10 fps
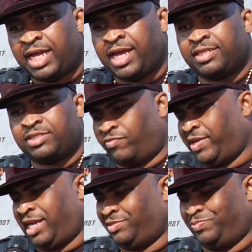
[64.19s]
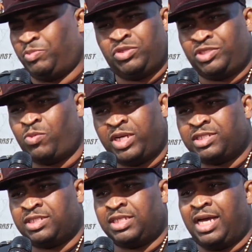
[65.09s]
that, Sophie asks bullshit
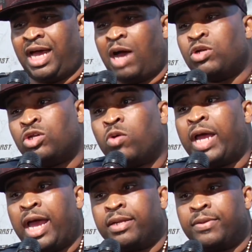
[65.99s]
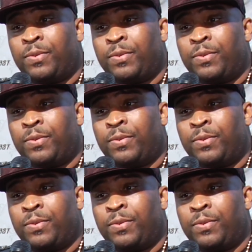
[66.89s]
questions. I would know that.